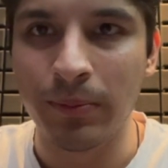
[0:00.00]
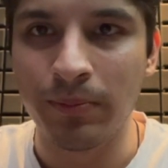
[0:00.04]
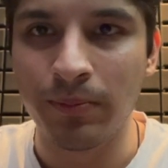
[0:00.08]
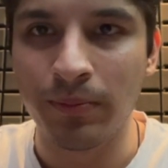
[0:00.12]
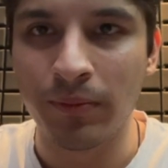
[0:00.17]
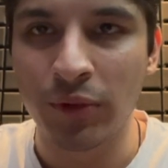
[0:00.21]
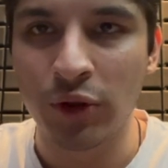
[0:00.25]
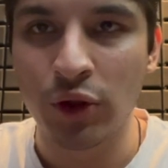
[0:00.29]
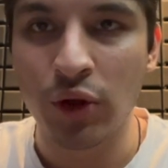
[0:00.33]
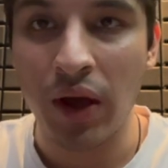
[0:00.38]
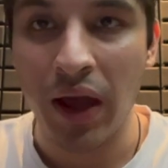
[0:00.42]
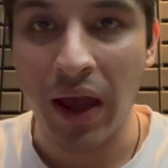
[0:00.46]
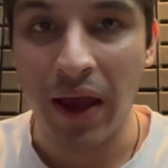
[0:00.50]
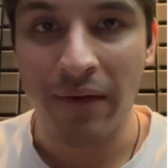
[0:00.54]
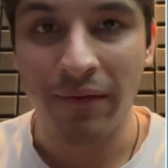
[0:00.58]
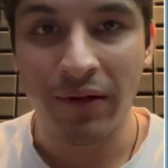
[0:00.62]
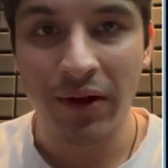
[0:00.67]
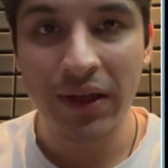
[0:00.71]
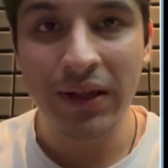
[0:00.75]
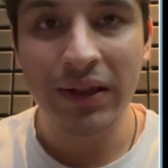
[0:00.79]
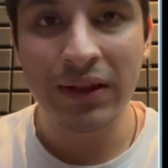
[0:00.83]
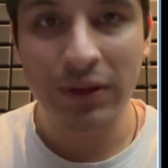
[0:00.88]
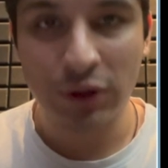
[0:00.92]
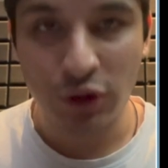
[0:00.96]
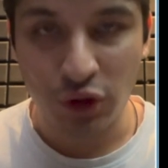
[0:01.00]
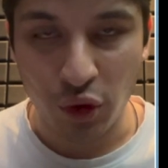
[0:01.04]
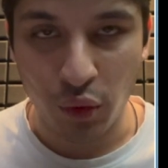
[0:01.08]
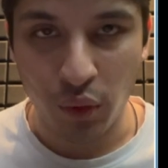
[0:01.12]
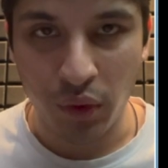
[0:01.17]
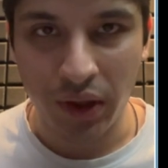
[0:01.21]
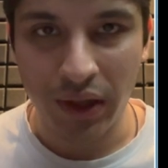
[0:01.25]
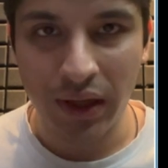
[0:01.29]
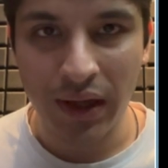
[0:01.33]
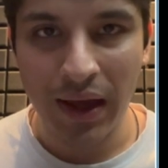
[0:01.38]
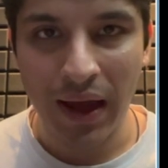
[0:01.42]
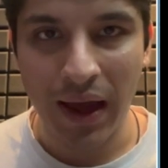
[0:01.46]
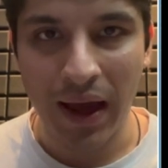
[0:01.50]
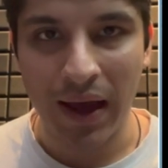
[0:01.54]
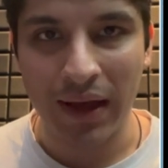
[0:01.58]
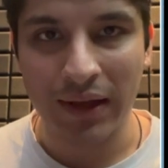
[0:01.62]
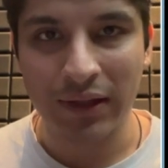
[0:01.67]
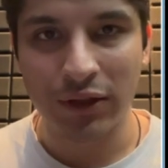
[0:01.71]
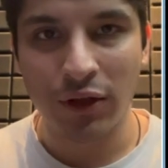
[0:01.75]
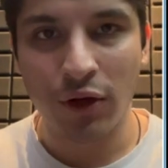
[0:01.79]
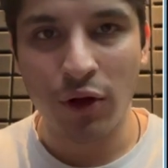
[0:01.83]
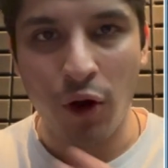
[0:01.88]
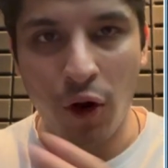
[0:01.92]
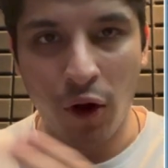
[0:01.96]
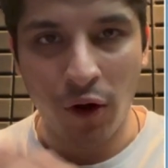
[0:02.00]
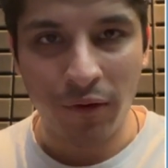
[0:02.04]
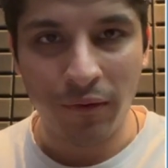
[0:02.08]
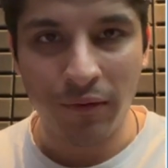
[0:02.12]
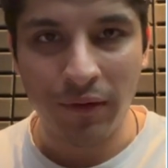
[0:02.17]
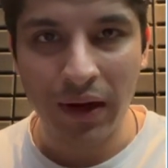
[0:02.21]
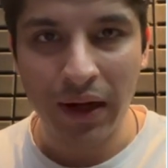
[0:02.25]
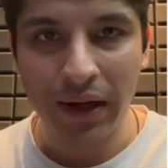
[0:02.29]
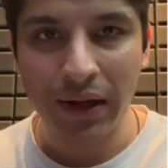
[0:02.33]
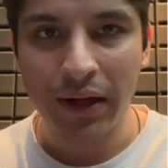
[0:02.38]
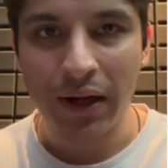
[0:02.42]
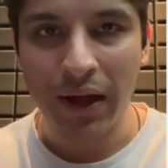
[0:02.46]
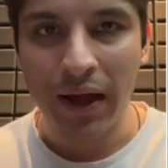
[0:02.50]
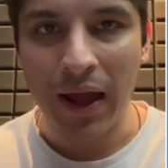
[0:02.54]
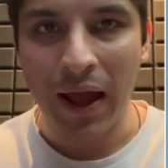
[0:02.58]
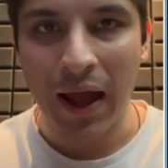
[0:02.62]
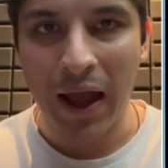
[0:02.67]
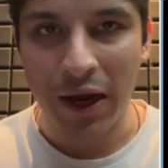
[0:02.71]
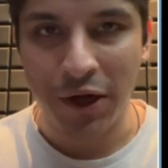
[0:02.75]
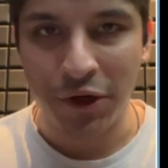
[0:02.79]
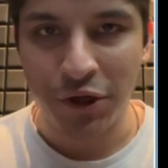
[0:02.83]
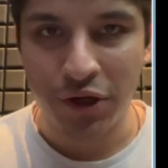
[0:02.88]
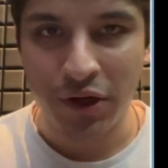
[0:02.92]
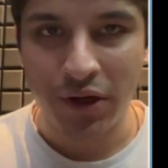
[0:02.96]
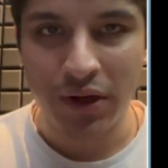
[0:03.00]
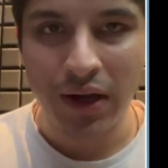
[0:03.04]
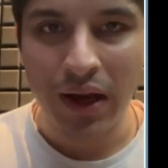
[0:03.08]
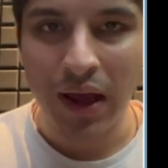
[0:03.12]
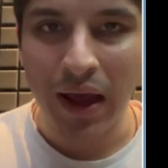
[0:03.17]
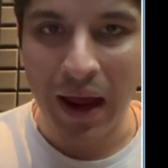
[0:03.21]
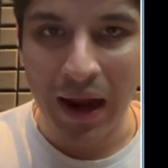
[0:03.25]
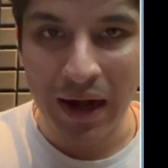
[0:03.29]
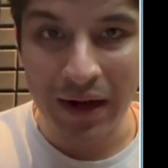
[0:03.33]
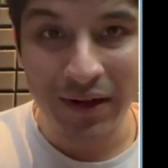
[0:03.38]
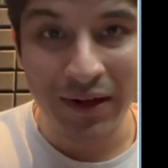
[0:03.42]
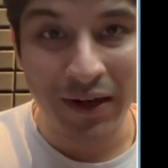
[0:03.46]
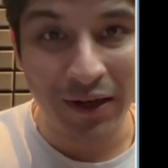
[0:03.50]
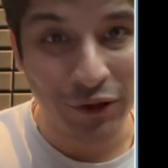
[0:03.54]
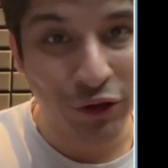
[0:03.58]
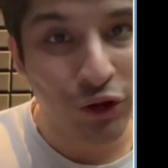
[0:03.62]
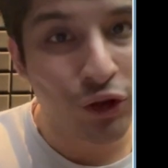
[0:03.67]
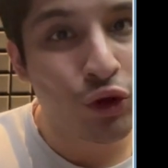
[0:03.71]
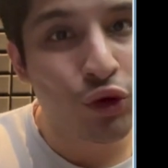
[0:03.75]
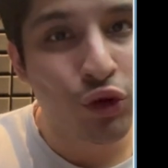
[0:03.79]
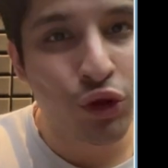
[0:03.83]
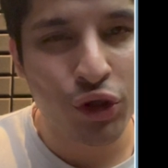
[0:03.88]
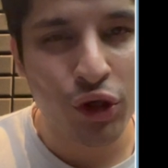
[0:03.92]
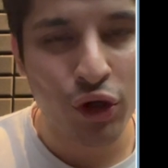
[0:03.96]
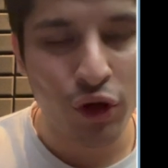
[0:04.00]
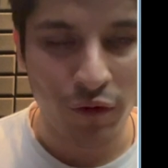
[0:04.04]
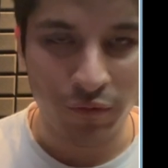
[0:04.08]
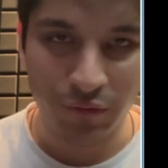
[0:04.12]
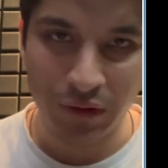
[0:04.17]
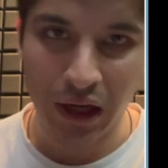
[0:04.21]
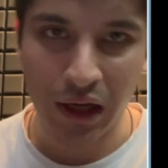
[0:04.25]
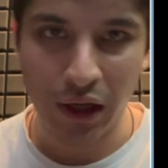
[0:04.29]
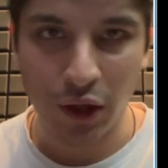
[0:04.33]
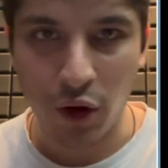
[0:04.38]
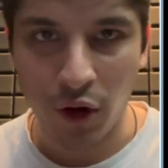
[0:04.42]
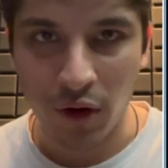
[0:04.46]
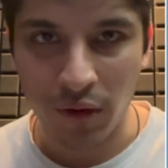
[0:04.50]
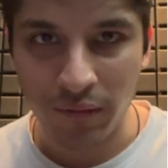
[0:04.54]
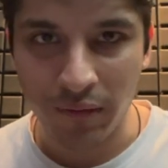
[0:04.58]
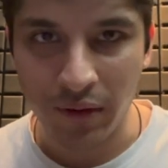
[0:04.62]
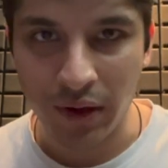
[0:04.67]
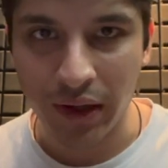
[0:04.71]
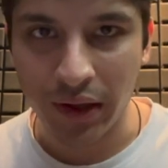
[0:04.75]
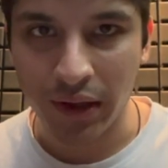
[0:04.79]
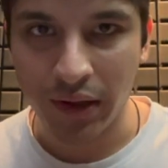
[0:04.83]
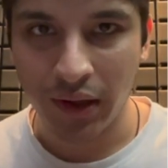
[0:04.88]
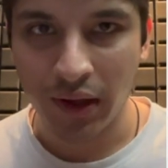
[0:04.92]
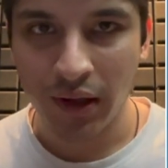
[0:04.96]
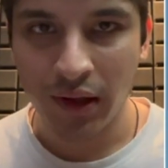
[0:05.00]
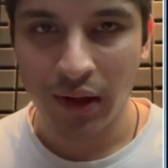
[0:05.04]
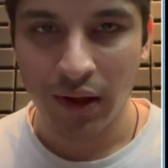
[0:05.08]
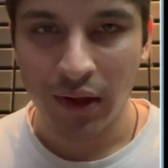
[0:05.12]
so every story has a conflict, action, and resolution of that conflict.